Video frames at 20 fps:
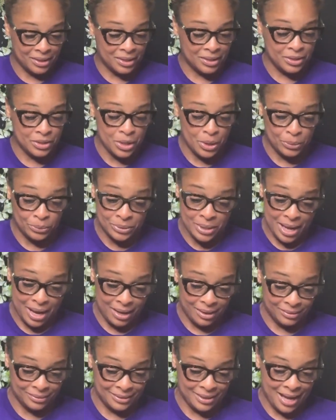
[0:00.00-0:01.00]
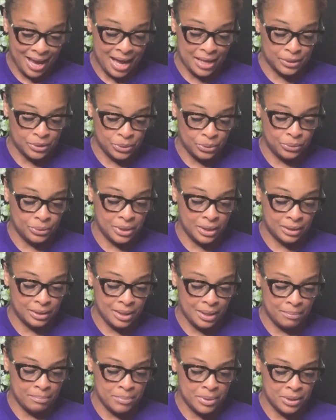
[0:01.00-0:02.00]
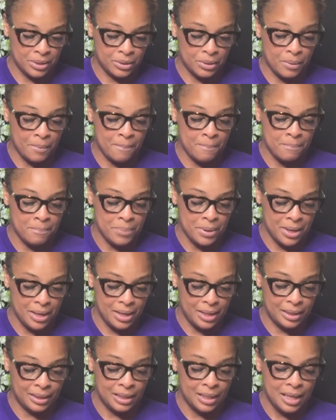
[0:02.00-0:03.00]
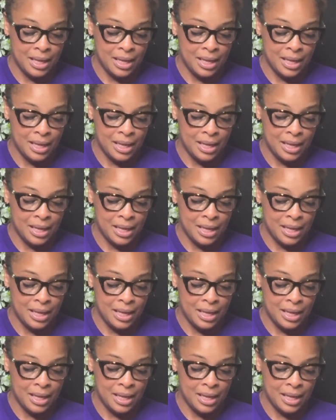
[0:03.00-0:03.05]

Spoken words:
No doubt. I do get that butter, but